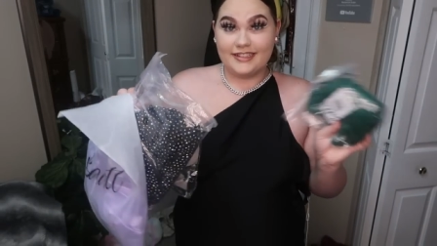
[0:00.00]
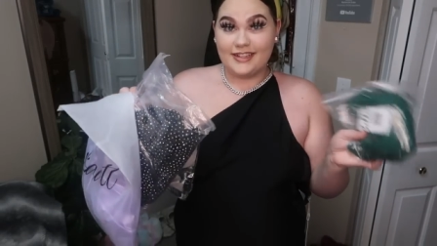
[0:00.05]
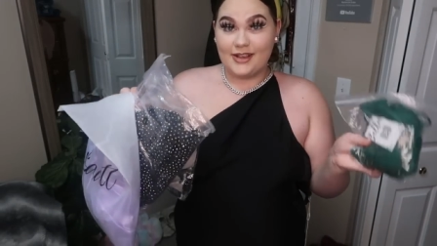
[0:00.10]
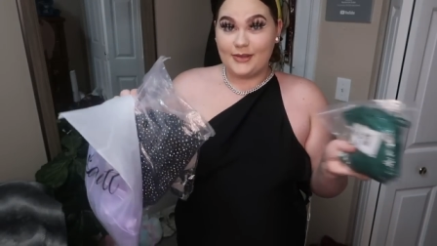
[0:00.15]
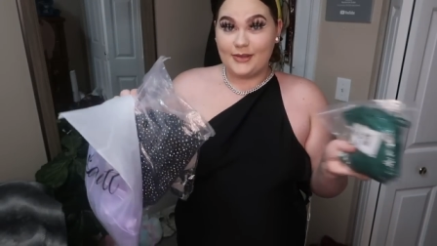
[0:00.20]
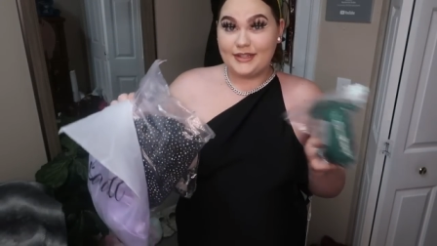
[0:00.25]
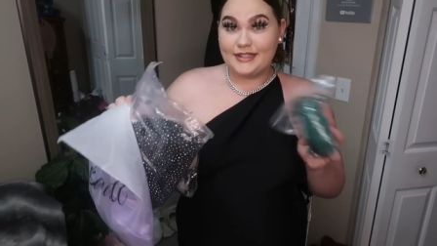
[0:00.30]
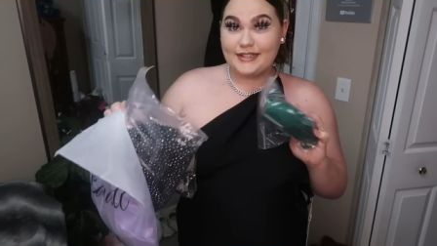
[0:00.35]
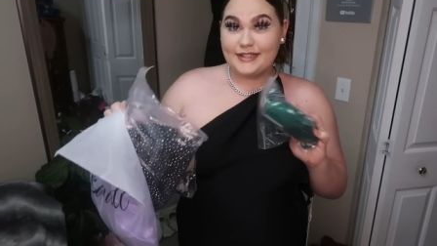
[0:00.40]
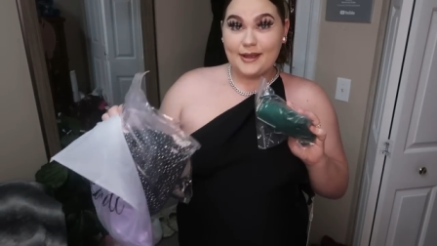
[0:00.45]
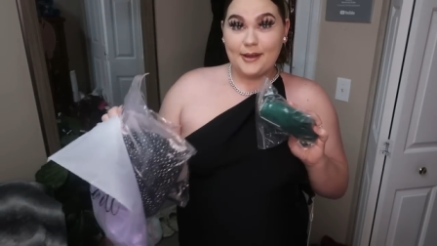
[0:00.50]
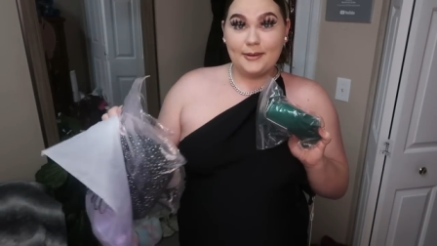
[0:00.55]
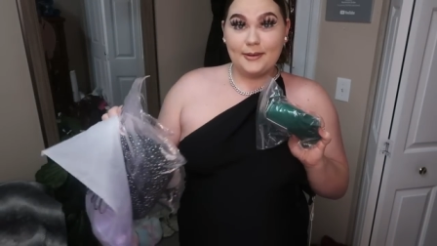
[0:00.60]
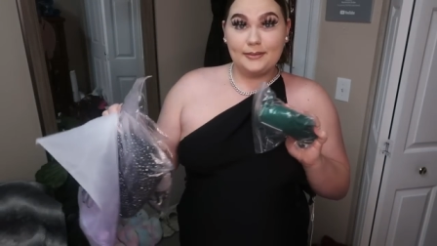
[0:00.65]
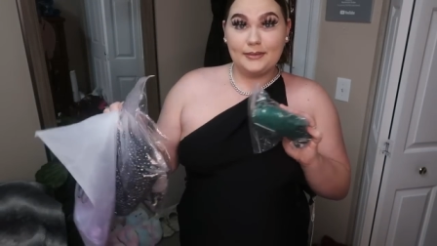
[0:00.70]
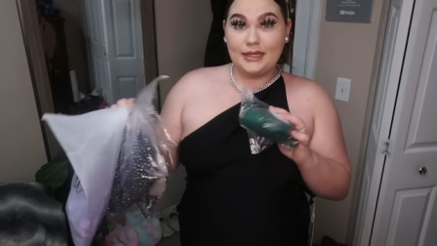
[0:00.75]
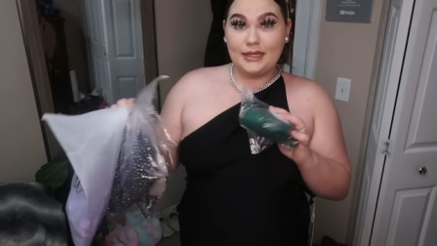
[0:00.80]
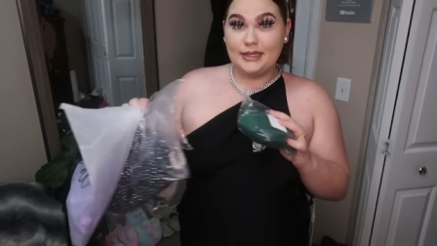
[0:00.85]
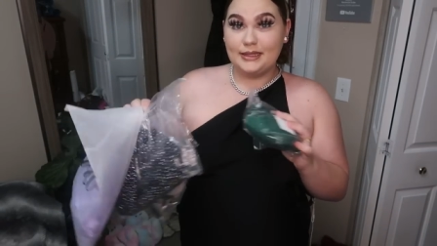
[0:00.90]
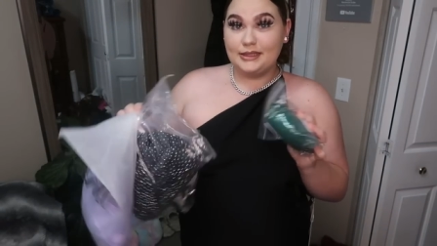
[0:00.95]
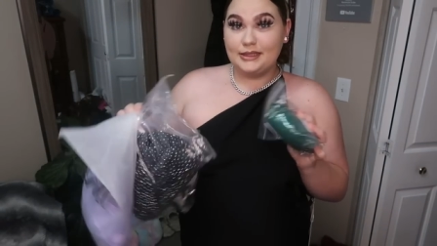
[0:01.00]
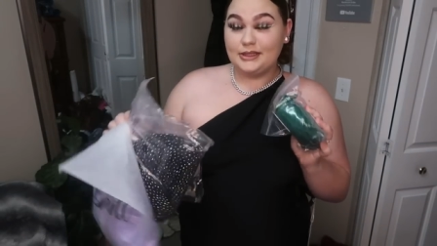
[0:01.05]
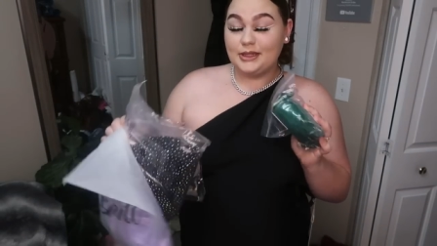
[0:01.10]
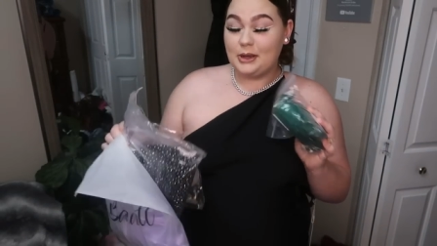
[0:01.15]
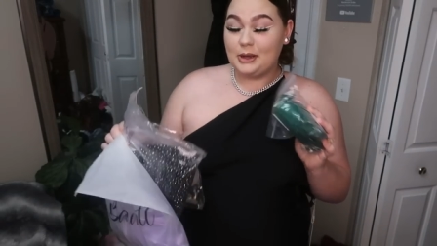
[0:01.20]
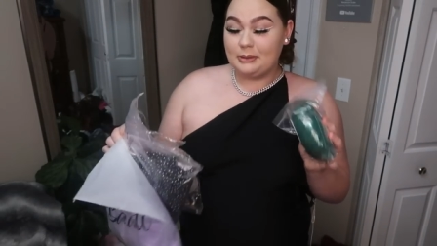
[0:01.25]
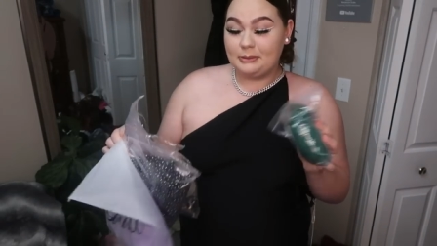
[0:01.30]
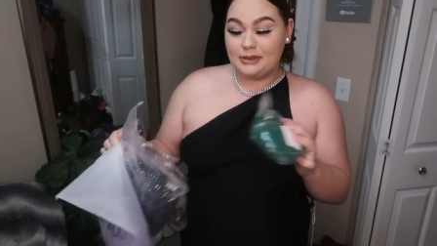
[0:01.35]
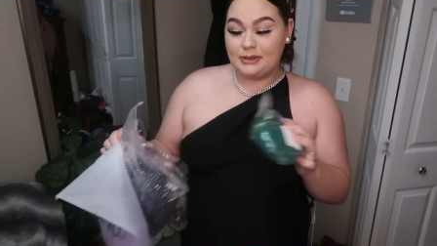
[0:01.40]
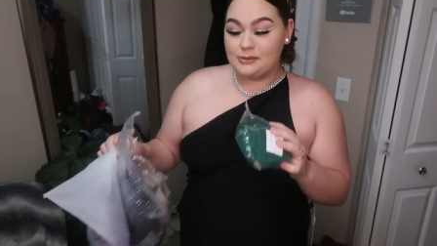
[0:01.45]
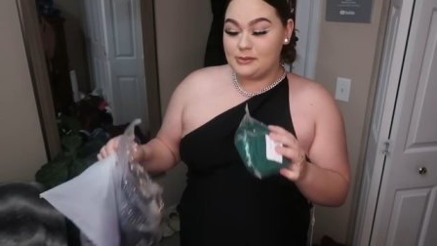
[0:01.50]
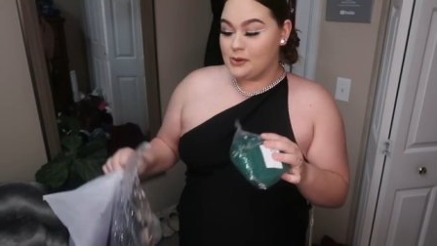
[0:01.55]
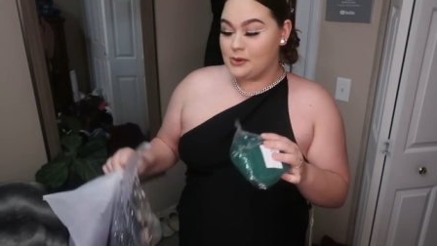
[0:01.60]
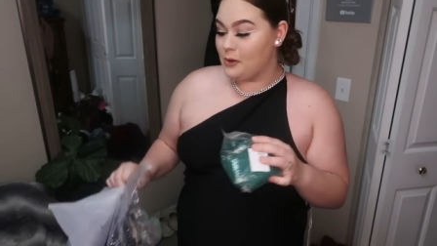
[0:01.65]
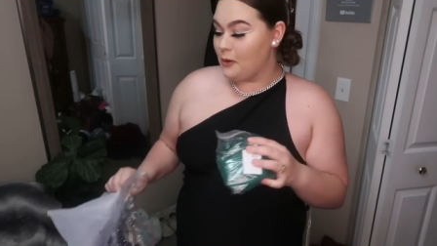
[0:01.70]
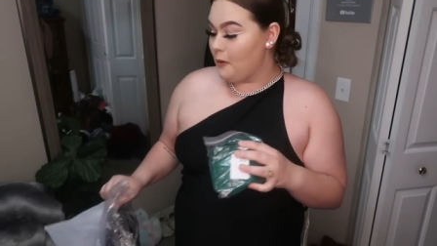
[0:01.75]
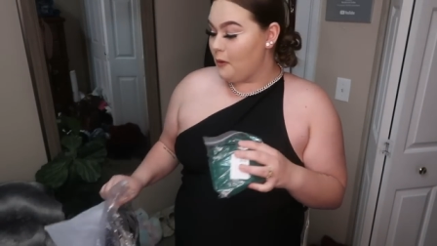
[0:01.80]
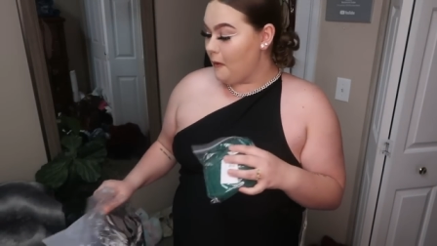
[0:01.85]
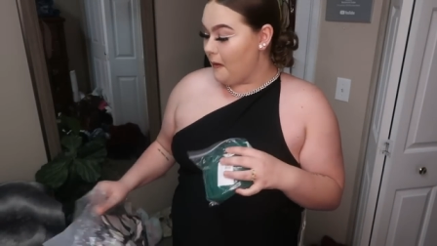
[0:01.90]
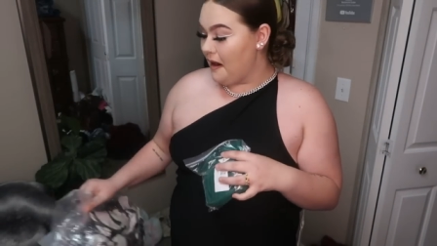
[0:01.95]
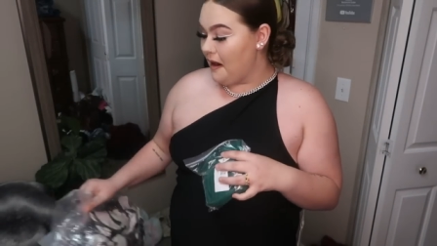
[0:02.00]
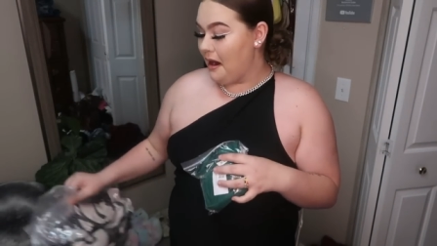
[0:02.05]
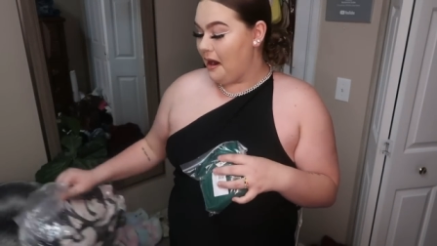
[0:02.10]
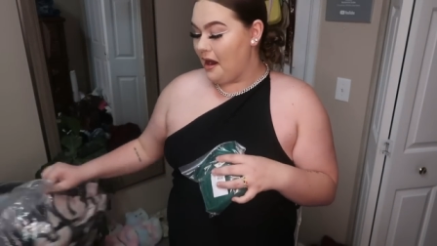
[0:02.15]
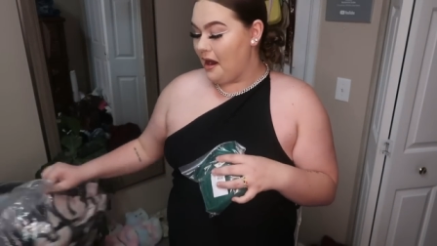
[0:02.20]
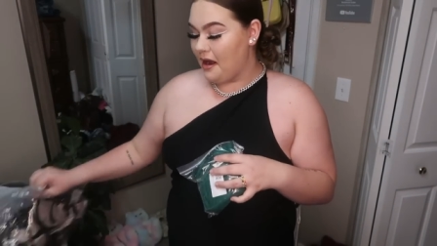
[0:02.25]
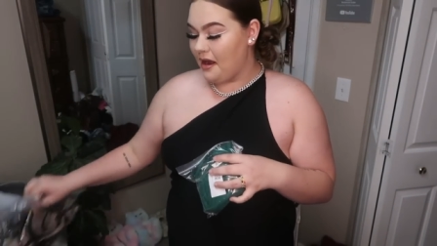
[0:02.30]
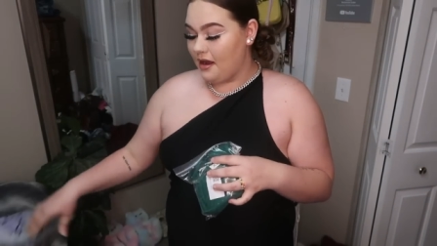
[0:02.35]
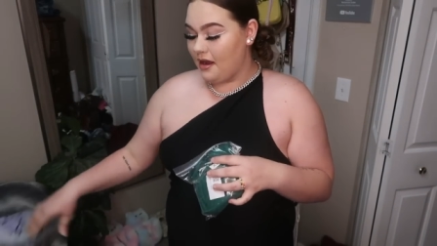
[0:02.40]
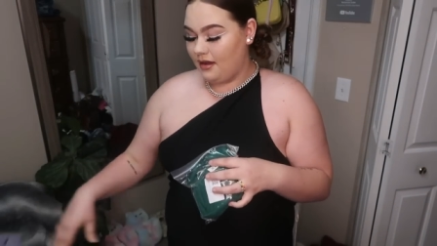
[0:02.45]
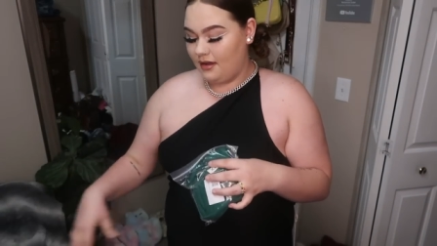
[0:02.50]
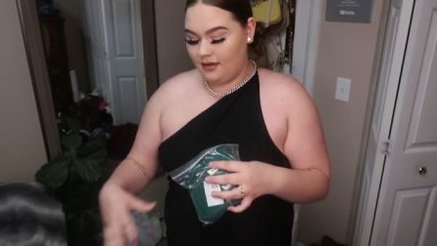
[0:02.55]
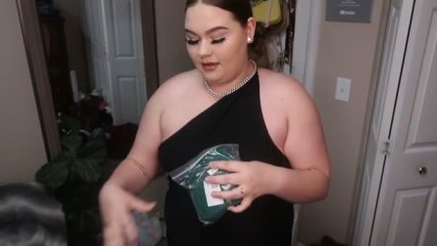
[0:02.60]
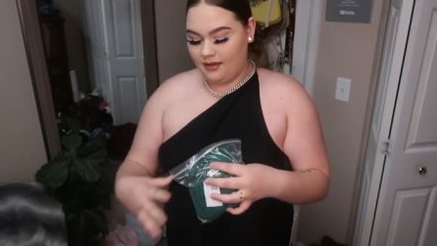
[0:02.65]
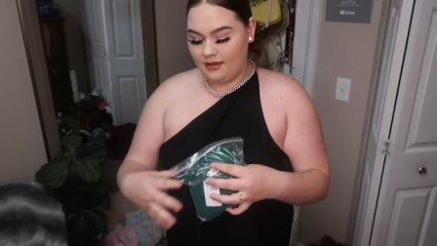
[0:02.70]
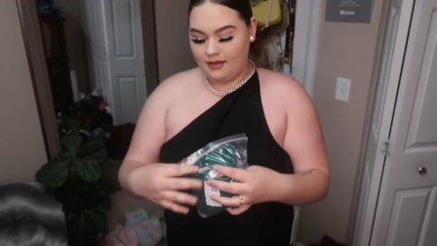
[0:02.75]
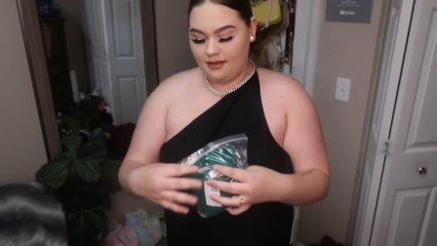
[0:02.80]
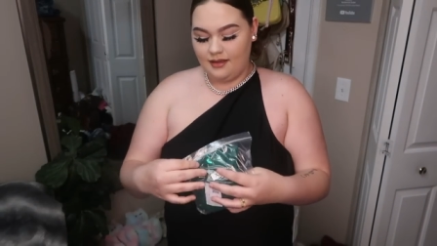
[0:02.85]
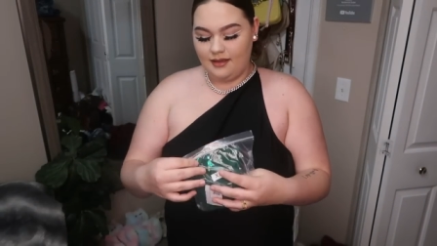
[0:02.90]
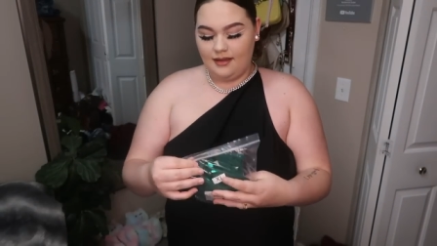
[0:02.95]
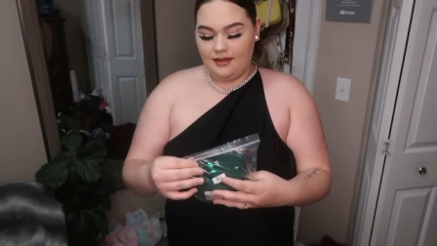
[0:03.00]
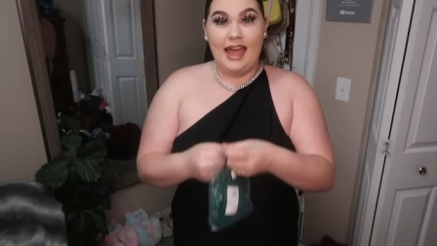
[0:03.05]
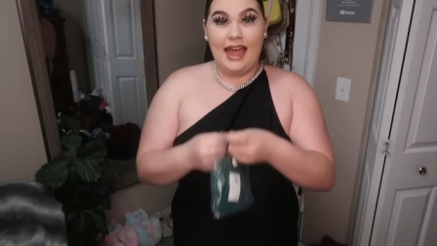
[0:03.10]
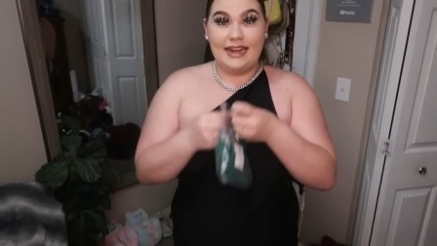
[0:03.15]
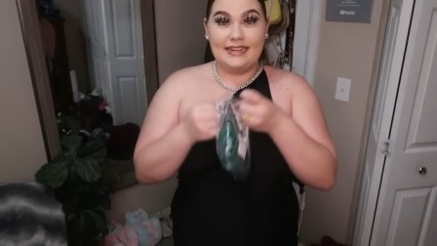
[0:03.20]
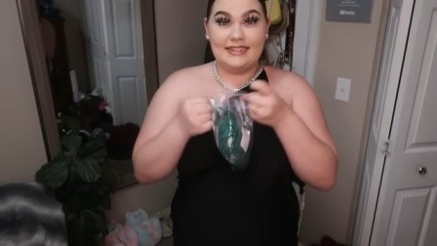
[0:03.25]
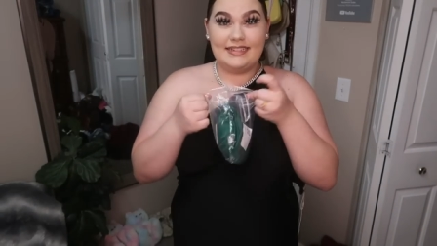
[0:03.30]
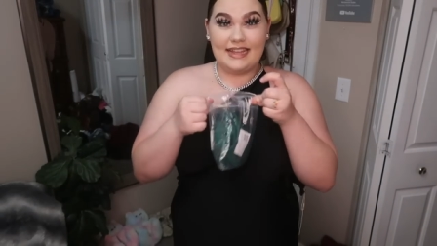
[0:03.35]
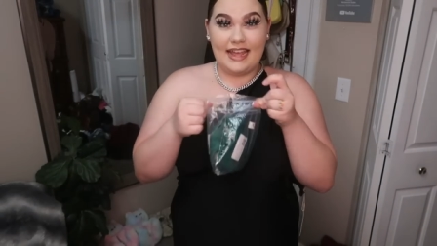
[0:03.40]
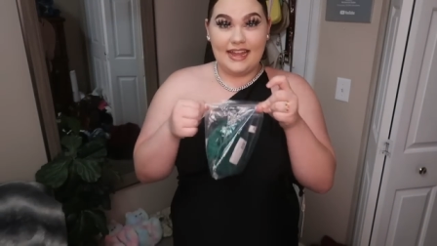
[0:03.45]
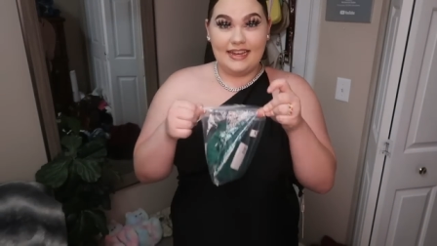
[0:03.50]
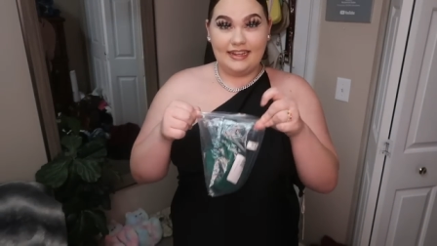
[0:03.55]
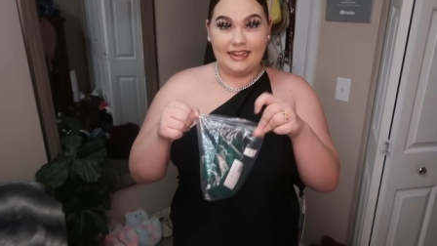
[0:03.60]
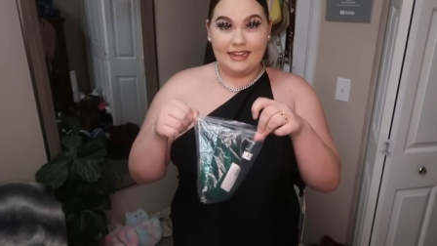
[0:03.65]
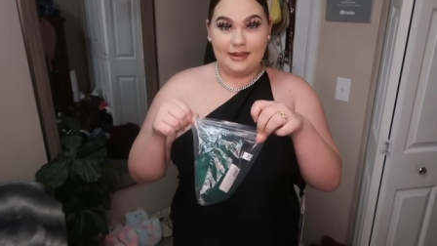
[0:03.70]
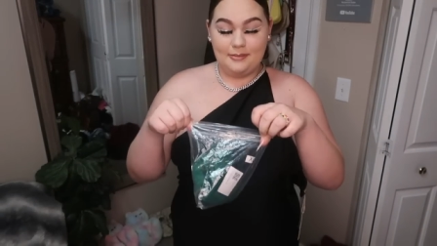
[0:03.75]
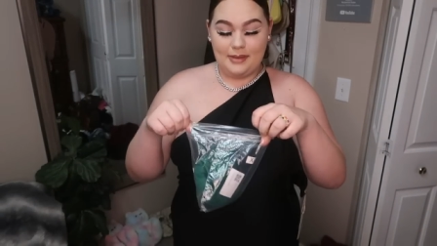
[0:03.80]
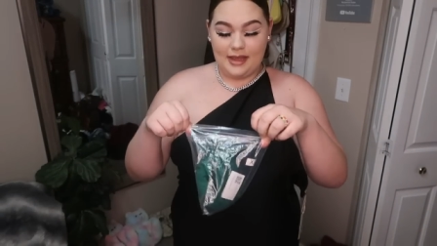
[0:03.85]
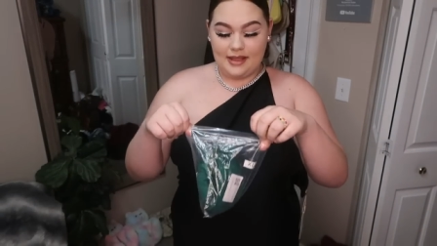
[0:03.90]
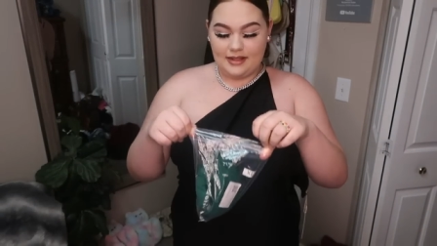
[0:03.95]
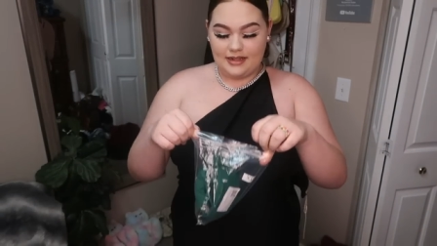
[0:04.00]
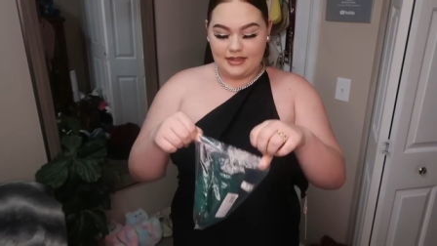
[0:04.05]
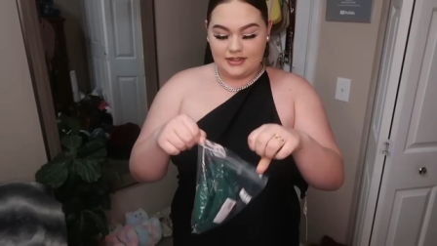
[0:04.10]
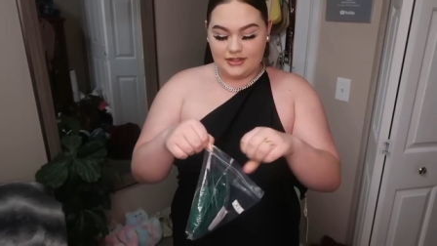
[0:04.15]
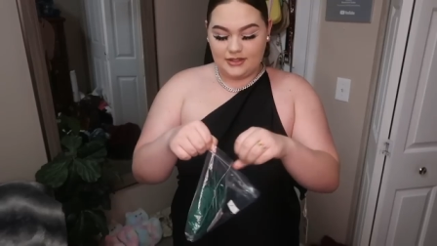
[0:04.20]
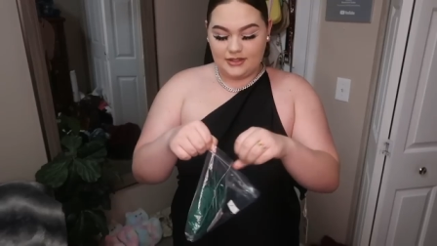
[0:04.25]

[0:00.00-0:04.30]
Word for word: So this is gonna be, this is gonna be real quick. I decided to get a bathing